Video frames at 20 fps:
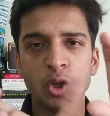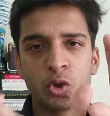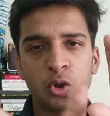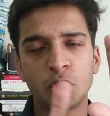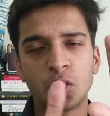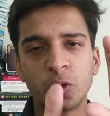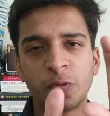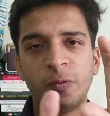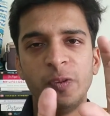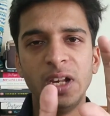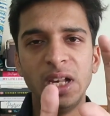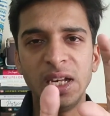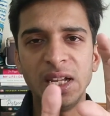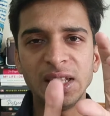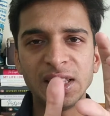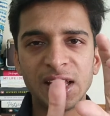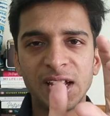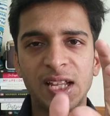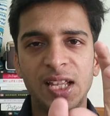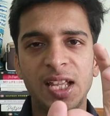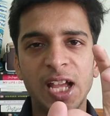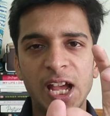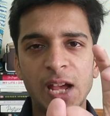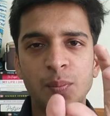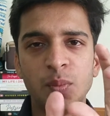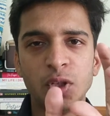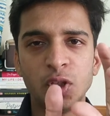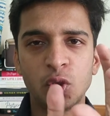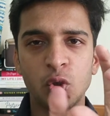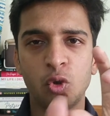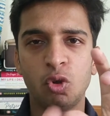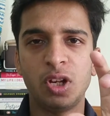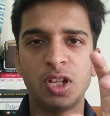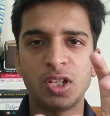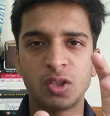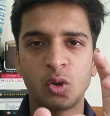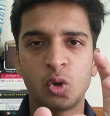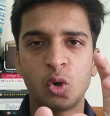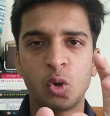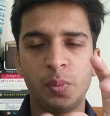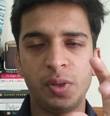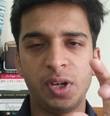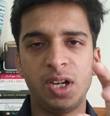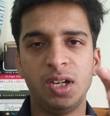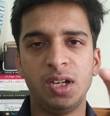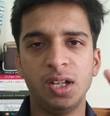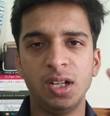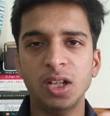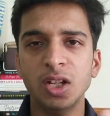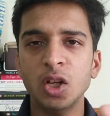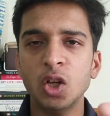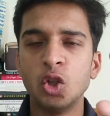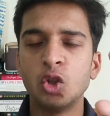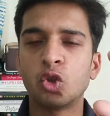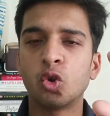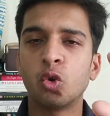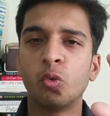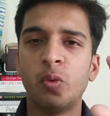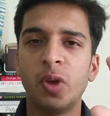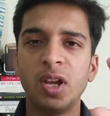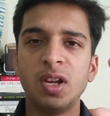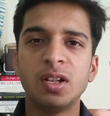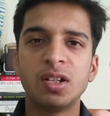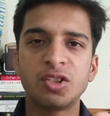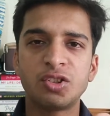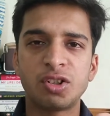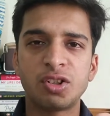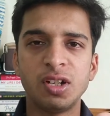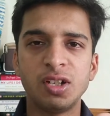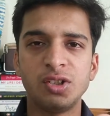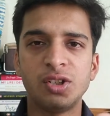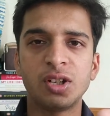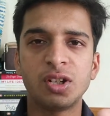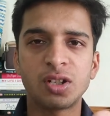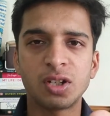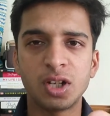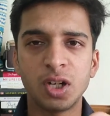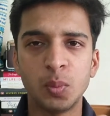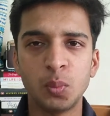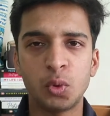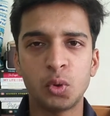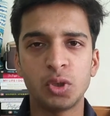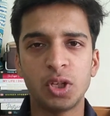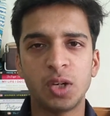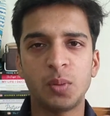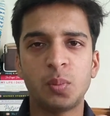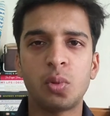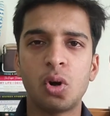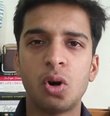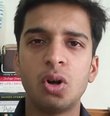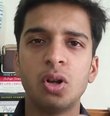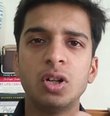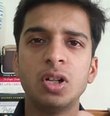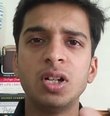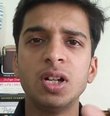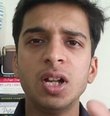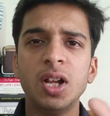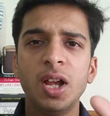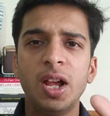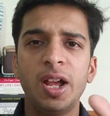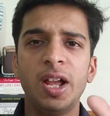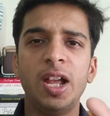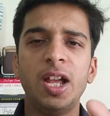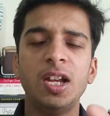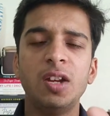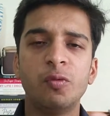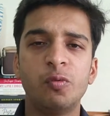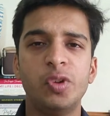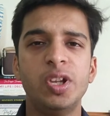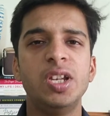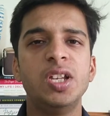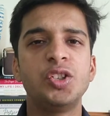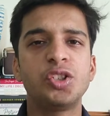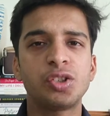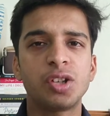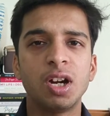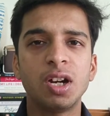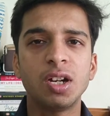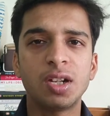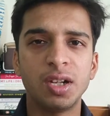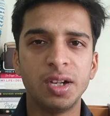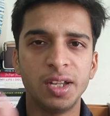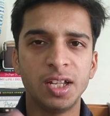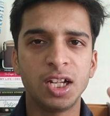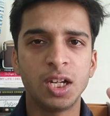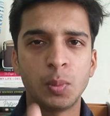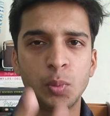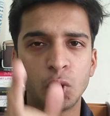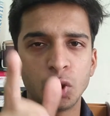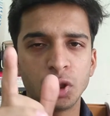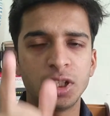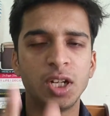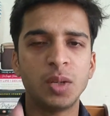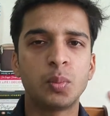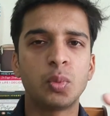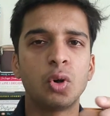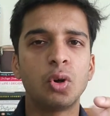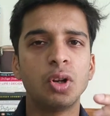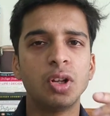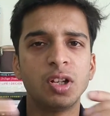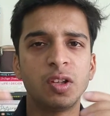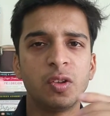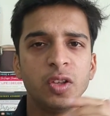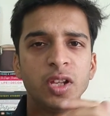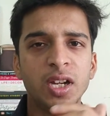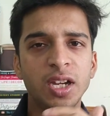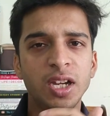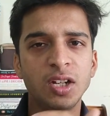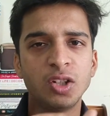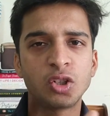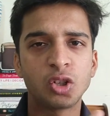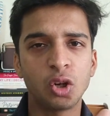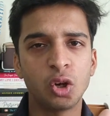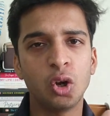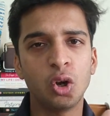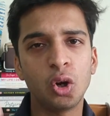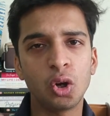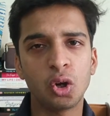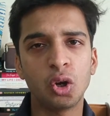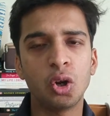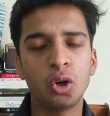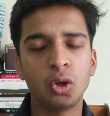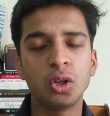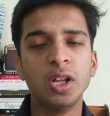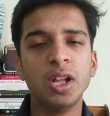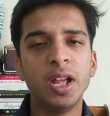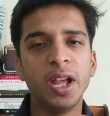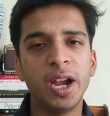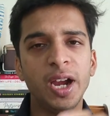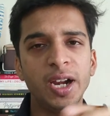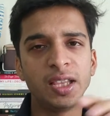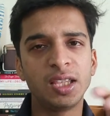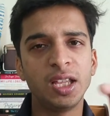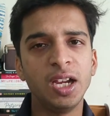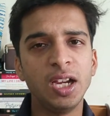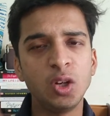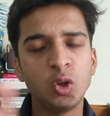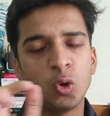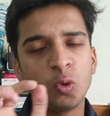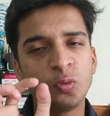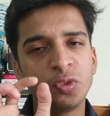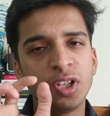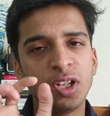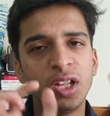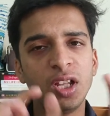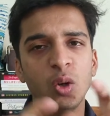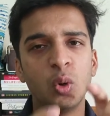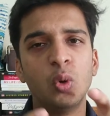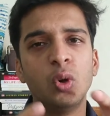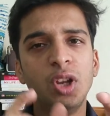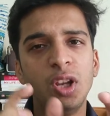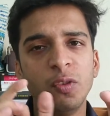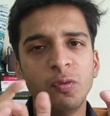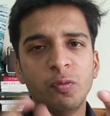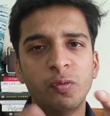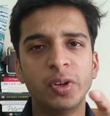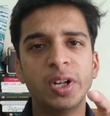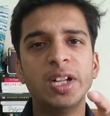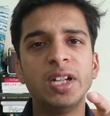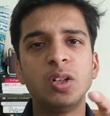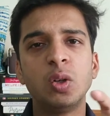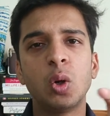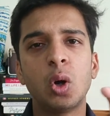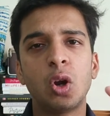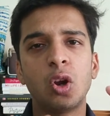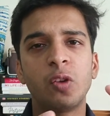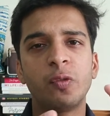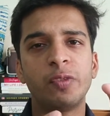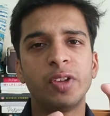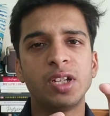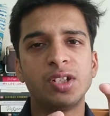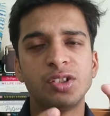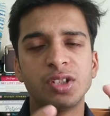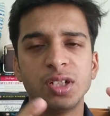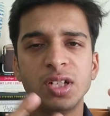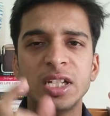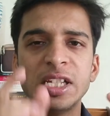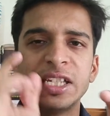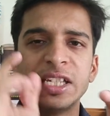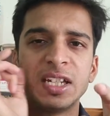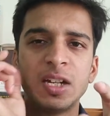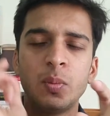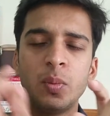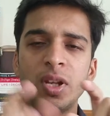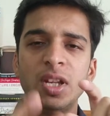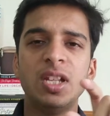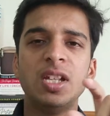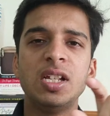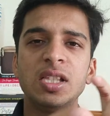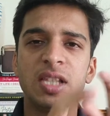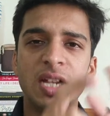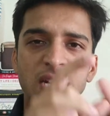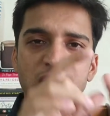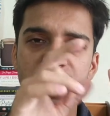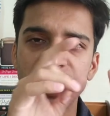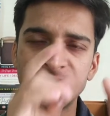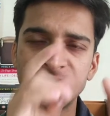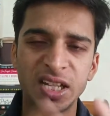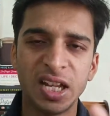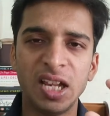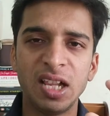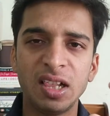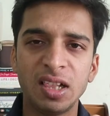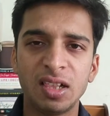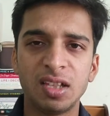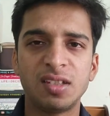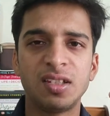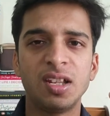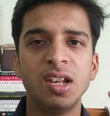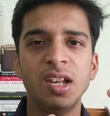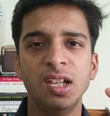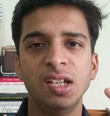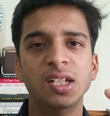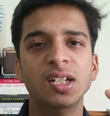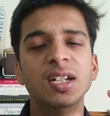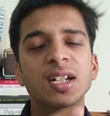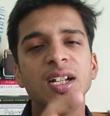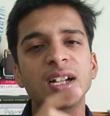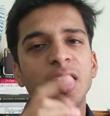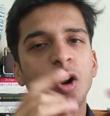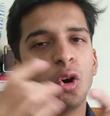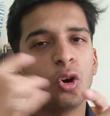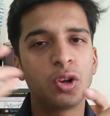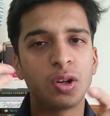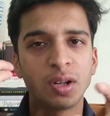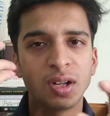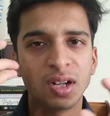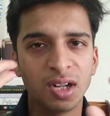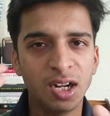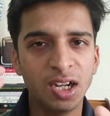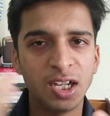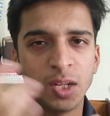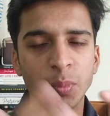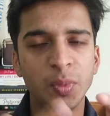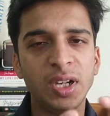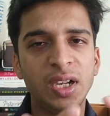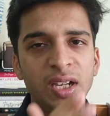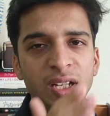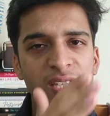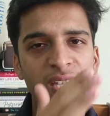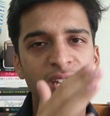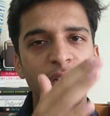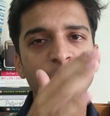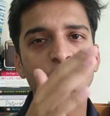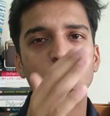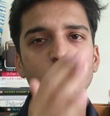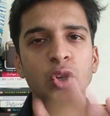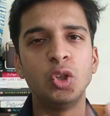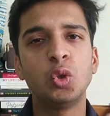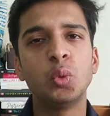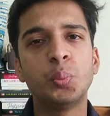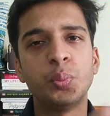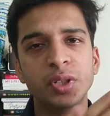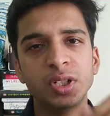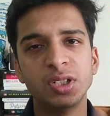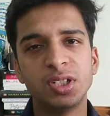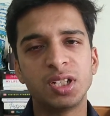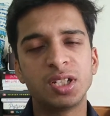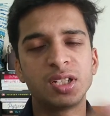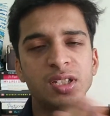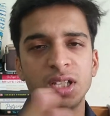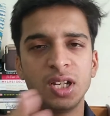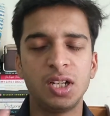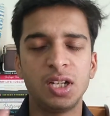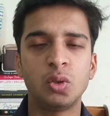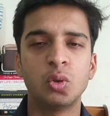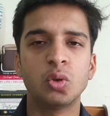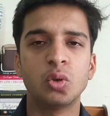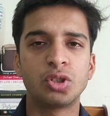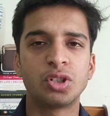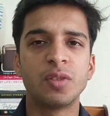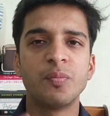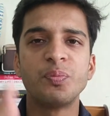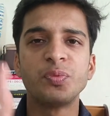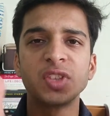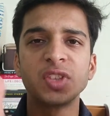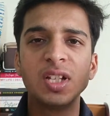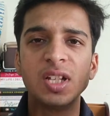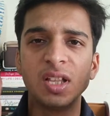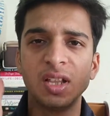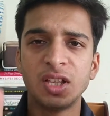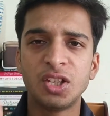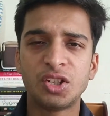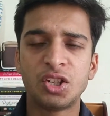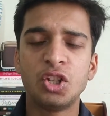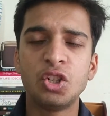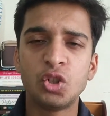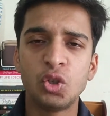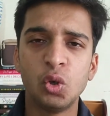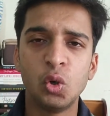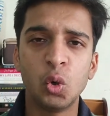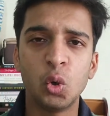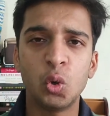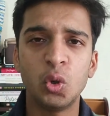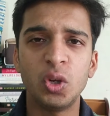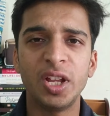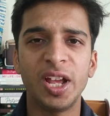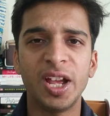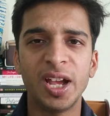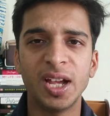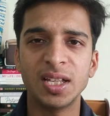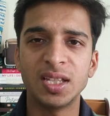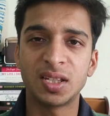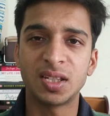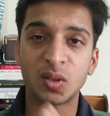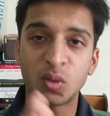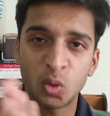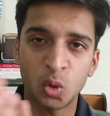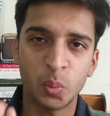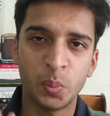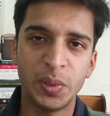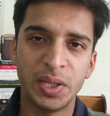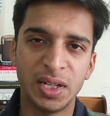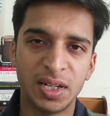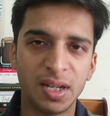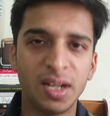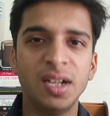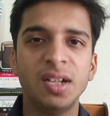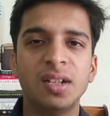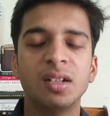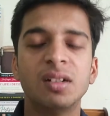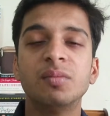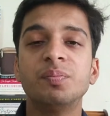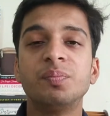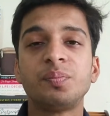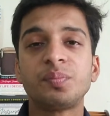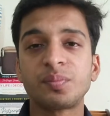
So the filling the gap is known as the copywriting. So when a stranger come to that product and when he start reading about that product, he reads a lot. At the end of the day, only one call of action is remaining, that selling, or ultimately that going to purchase that course. This is known as a copywriter.